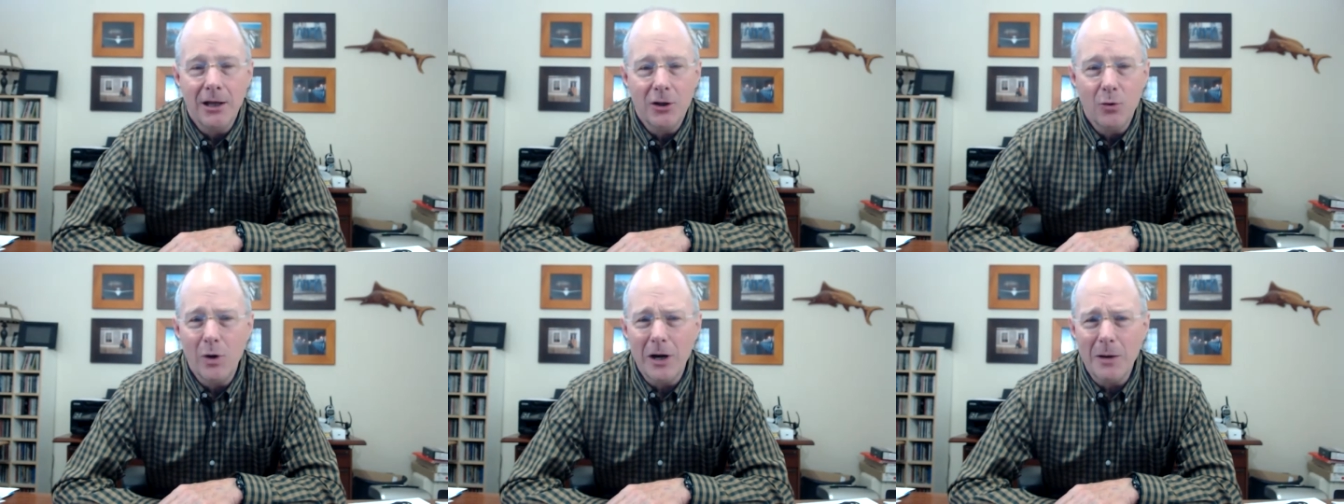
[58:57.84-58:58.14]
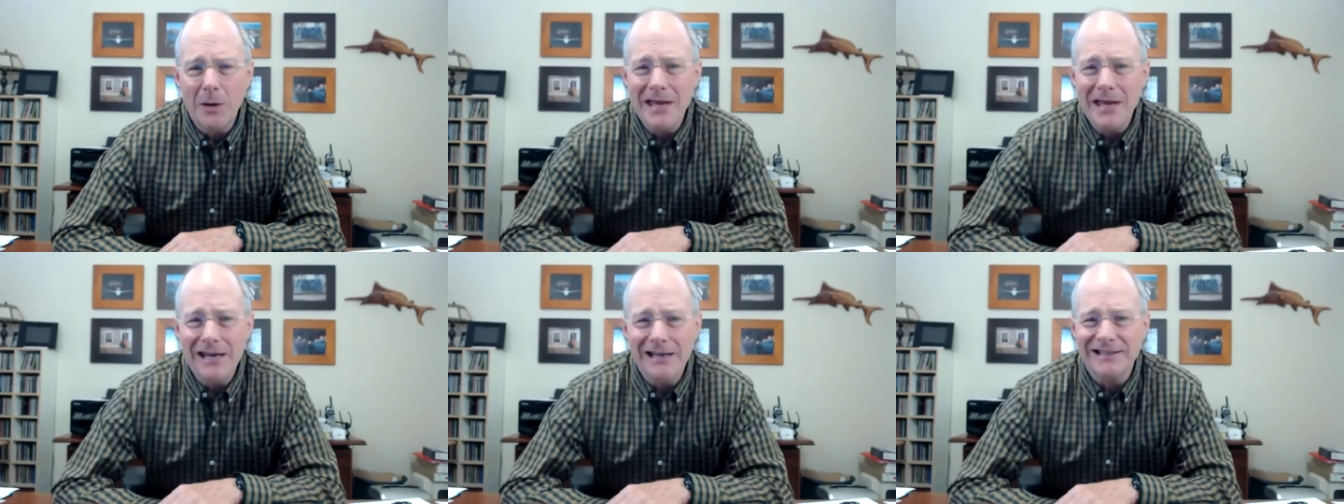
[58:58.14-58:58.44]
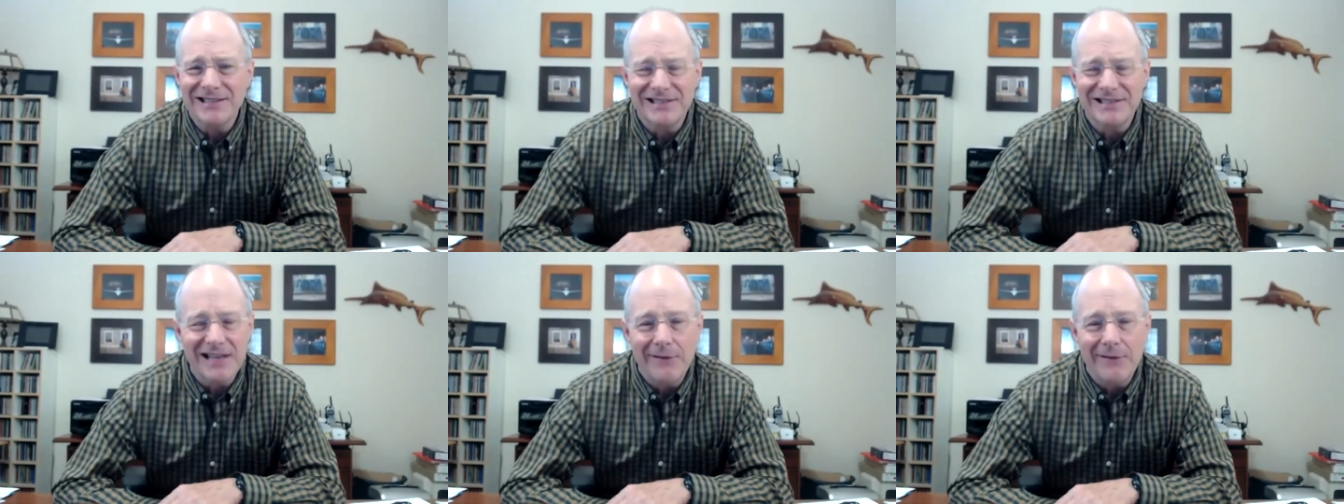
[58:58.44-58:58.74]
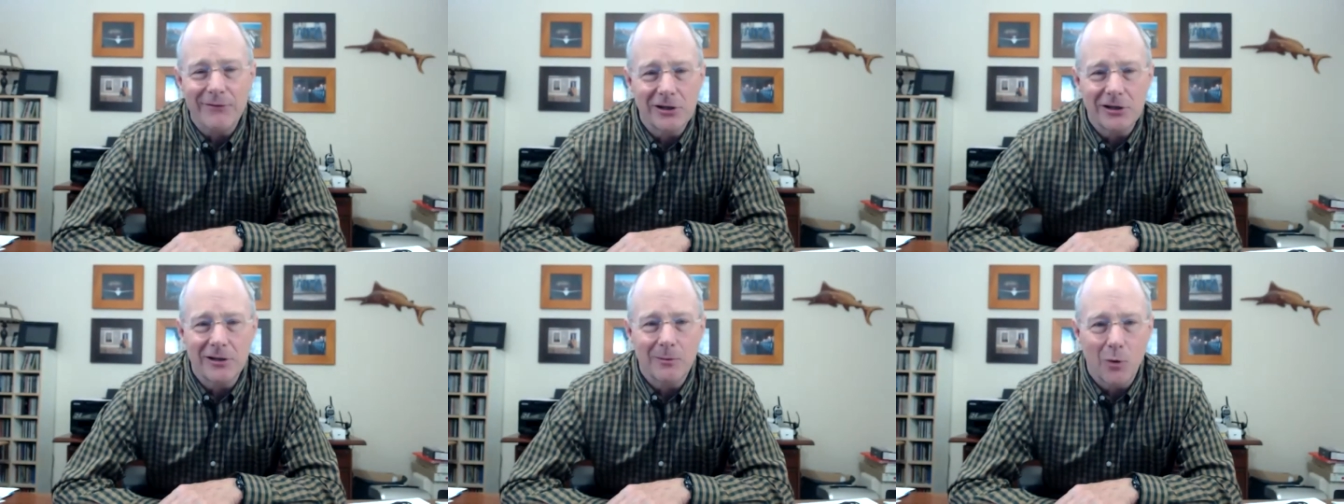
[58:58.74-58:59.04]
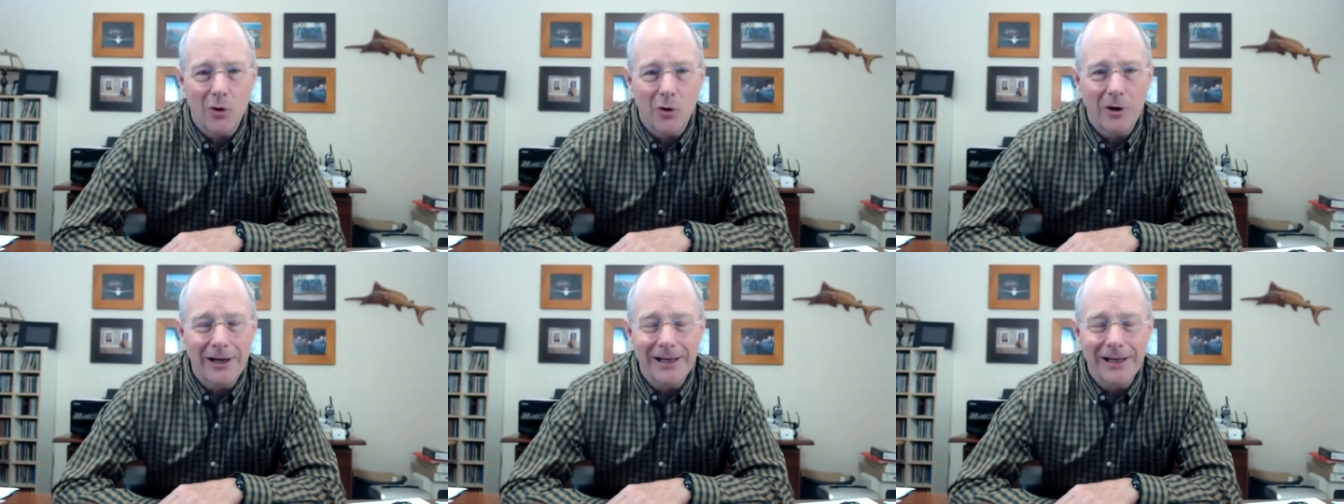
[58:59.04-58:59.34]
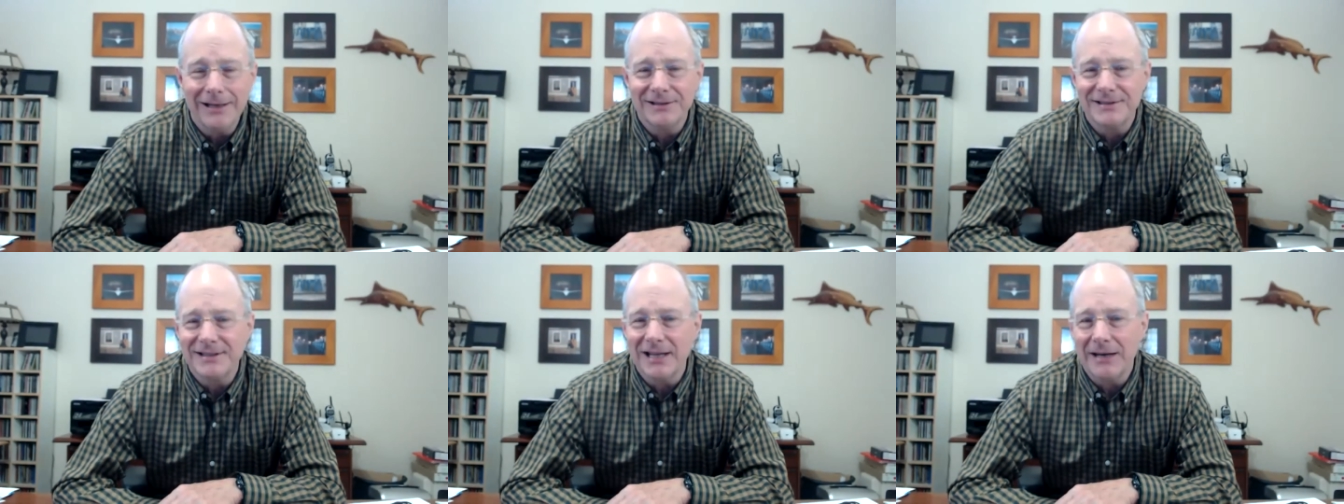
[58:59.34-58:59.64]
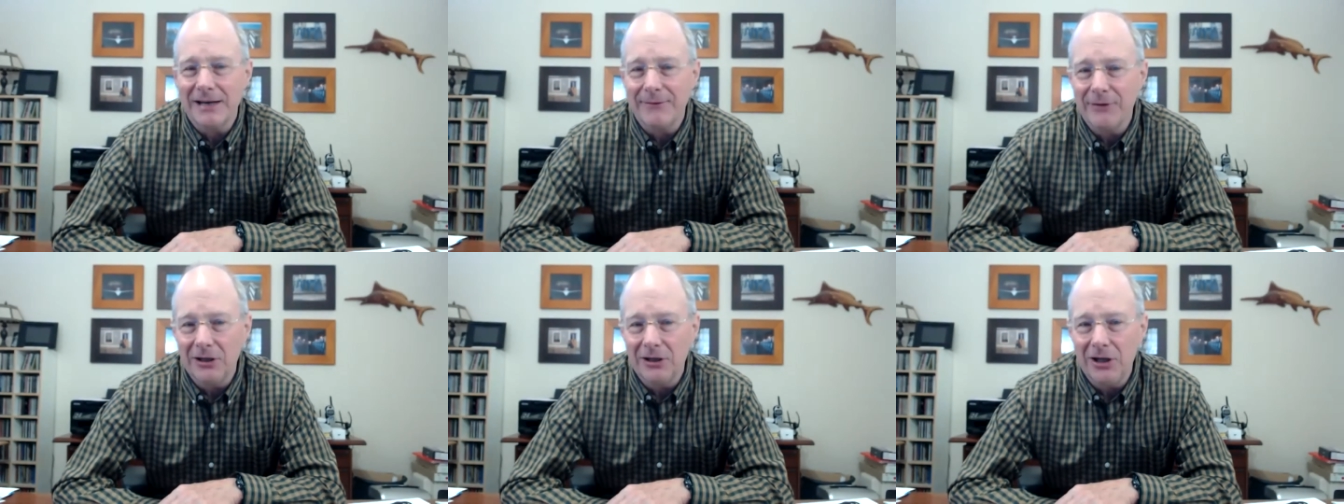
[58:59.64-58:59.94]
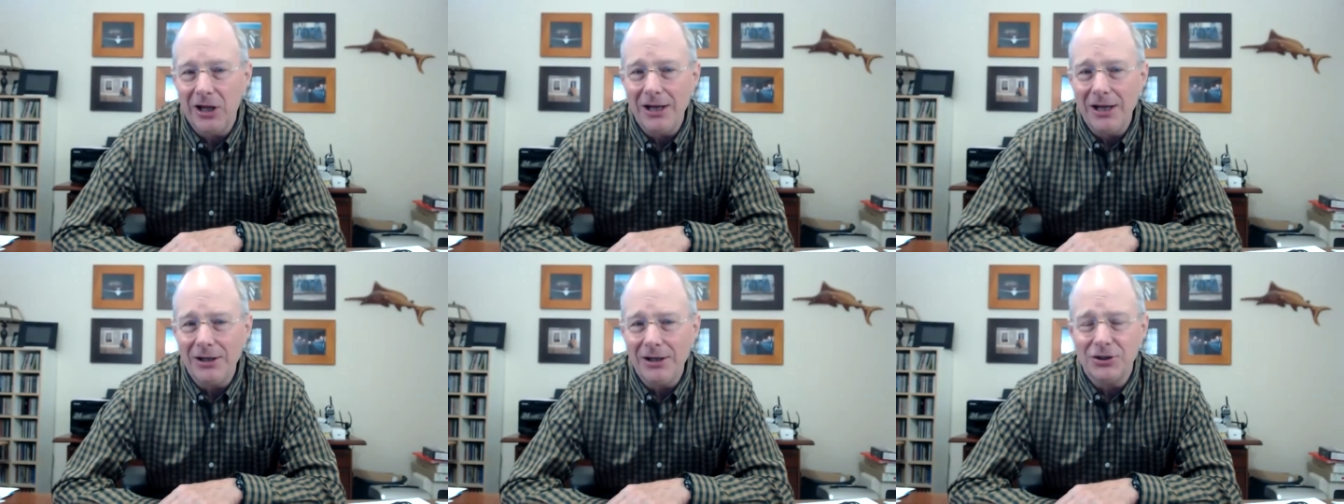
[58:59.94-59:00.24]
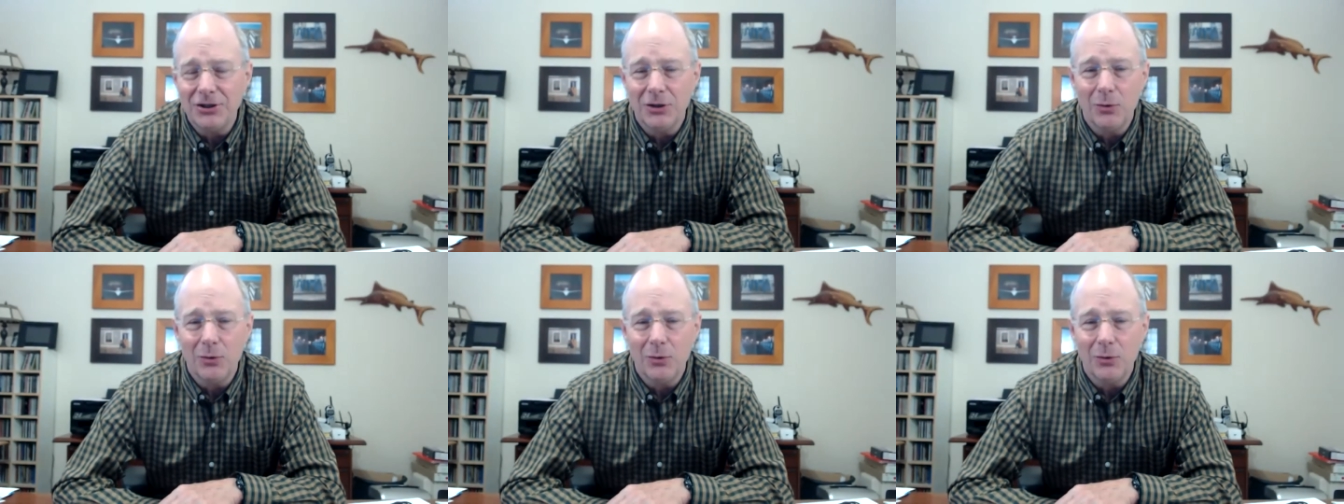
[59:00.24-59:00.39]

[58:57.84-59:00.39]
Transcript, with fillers: You want to meet at seven in the morning instead of at lunch?